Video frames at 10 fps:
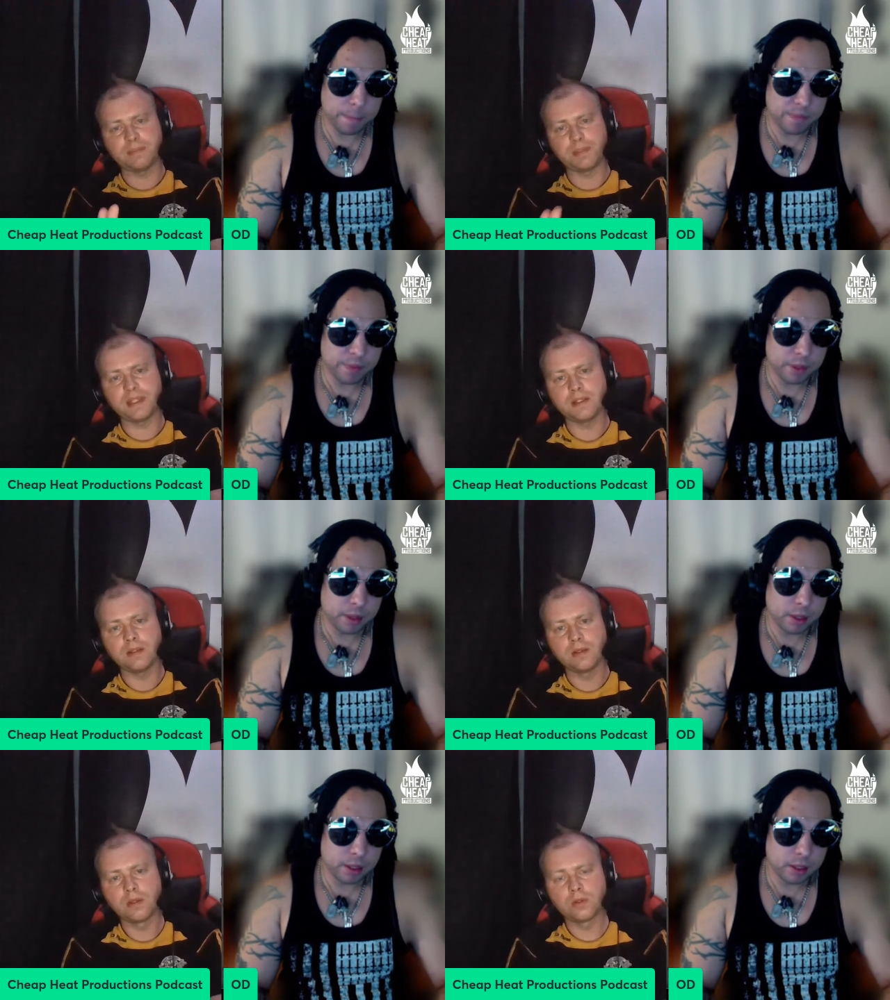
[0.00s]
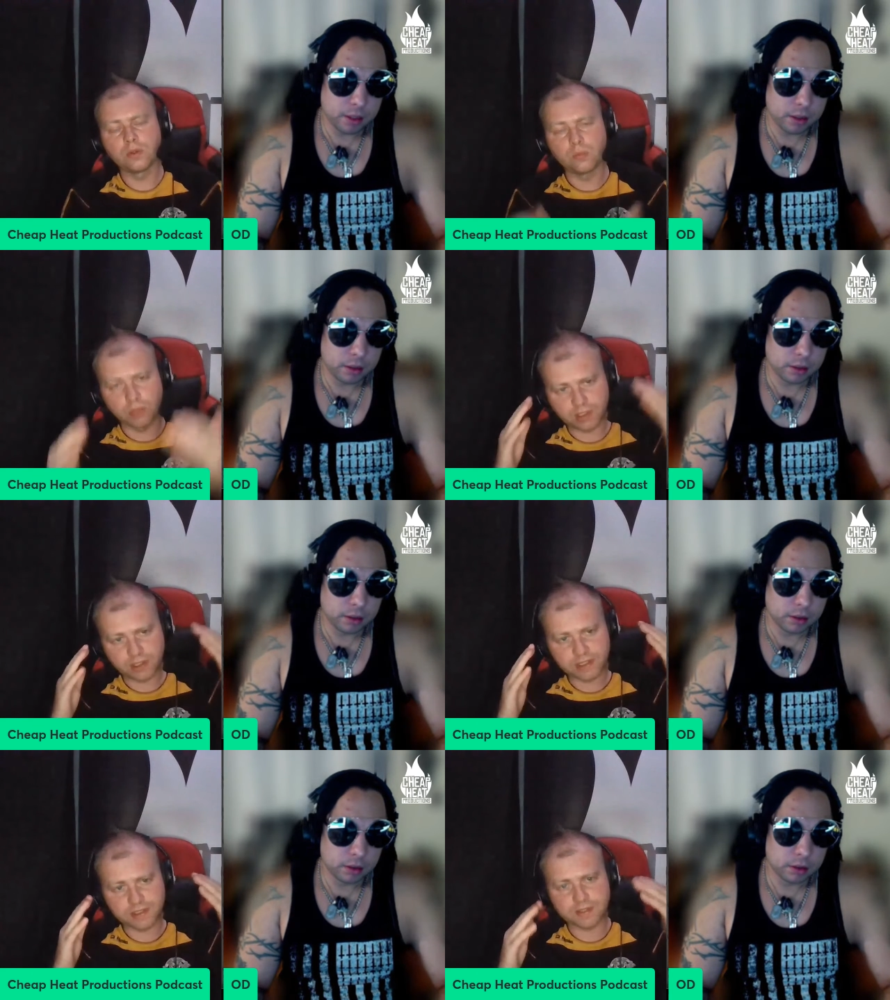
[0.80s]
Speaker 1: EP, what
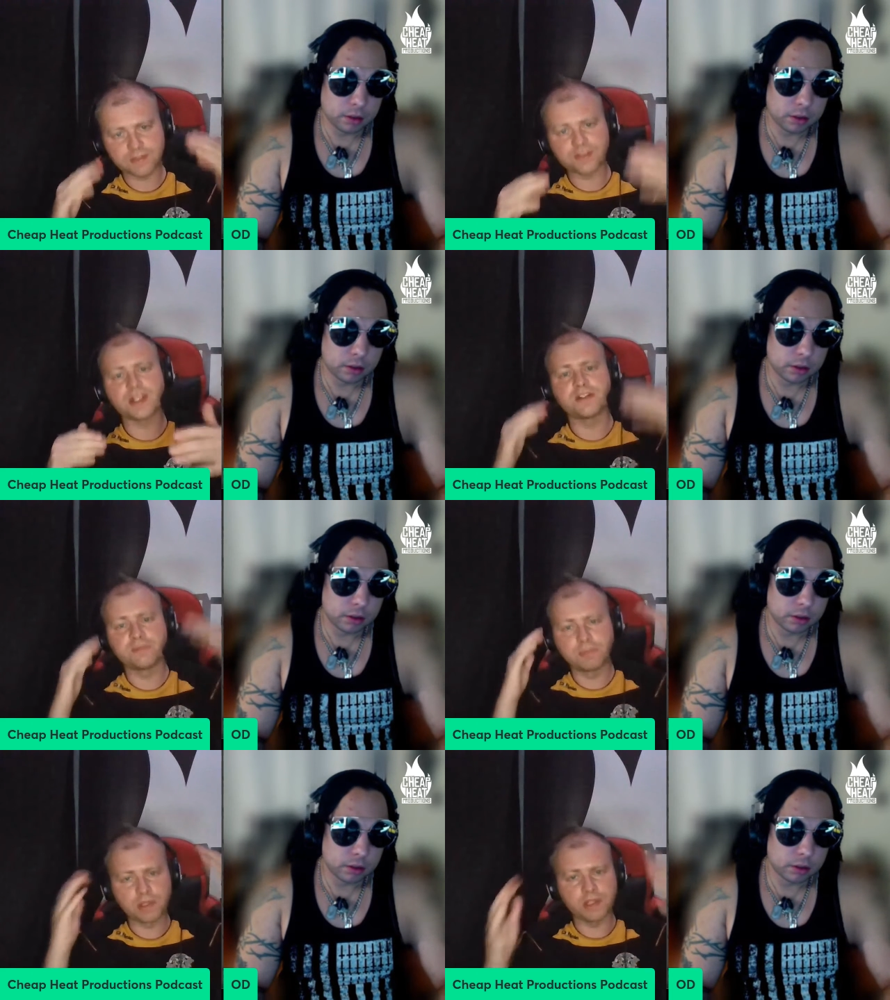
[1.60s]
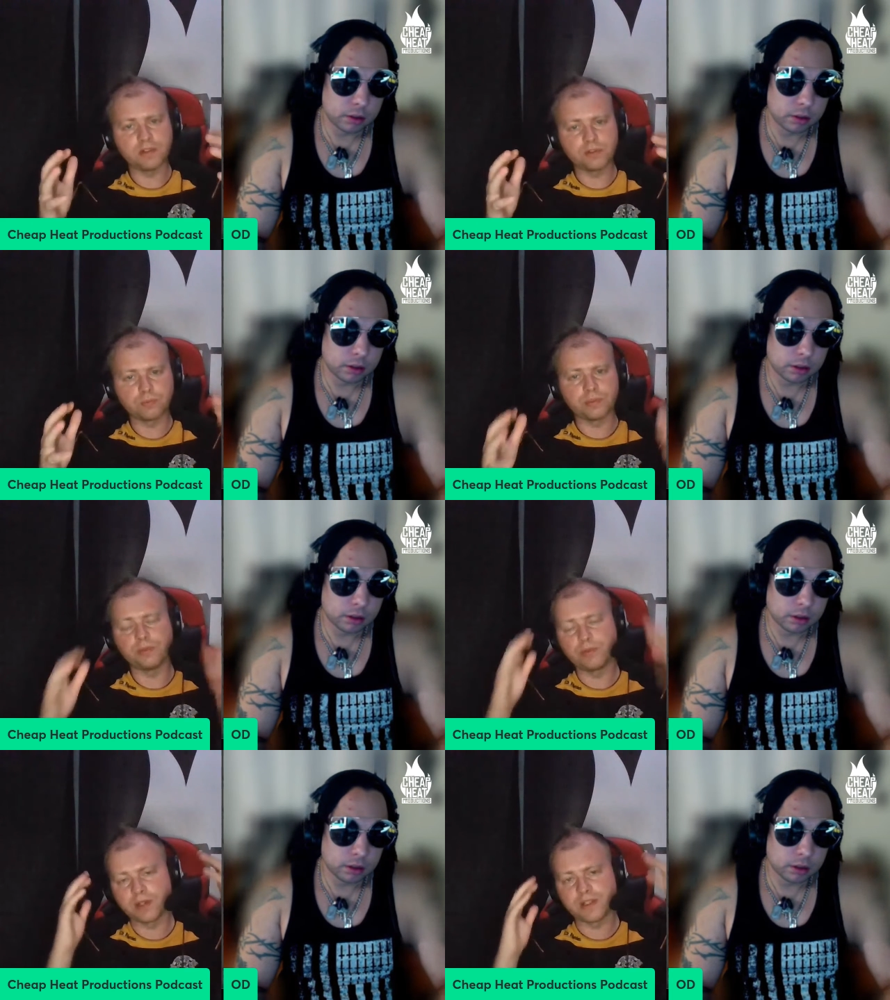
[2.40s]
kind of state of mind were
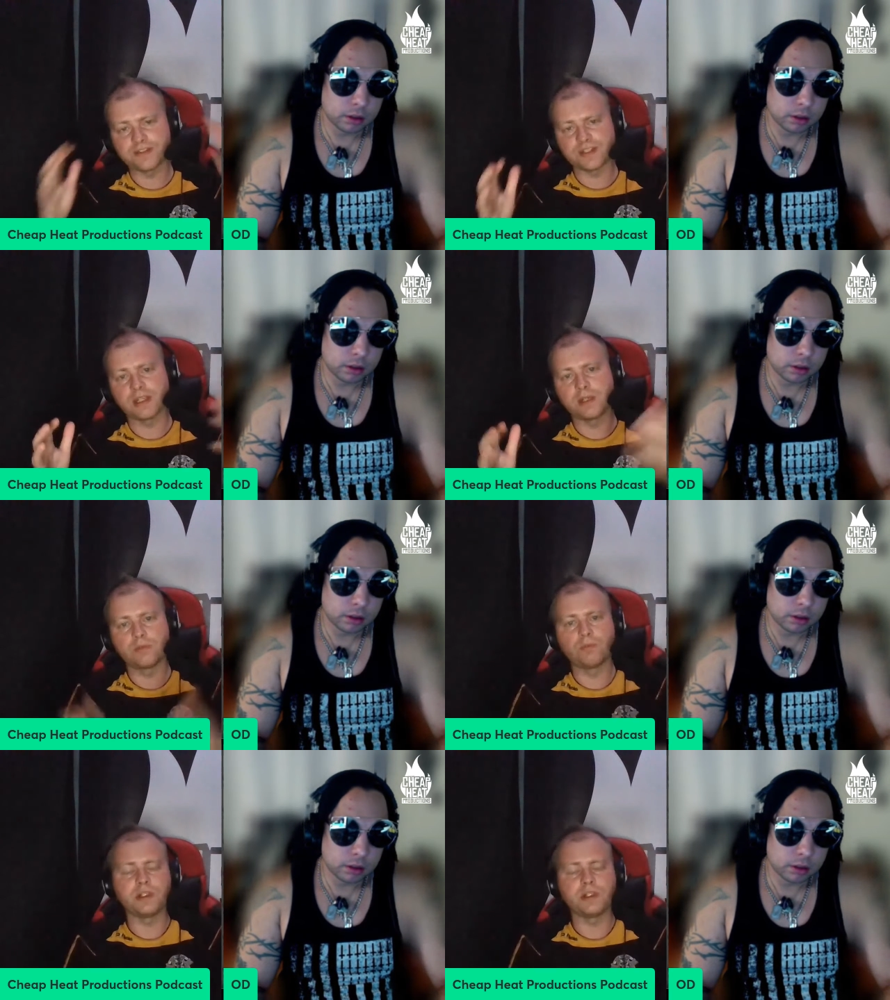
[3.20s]
you guys in?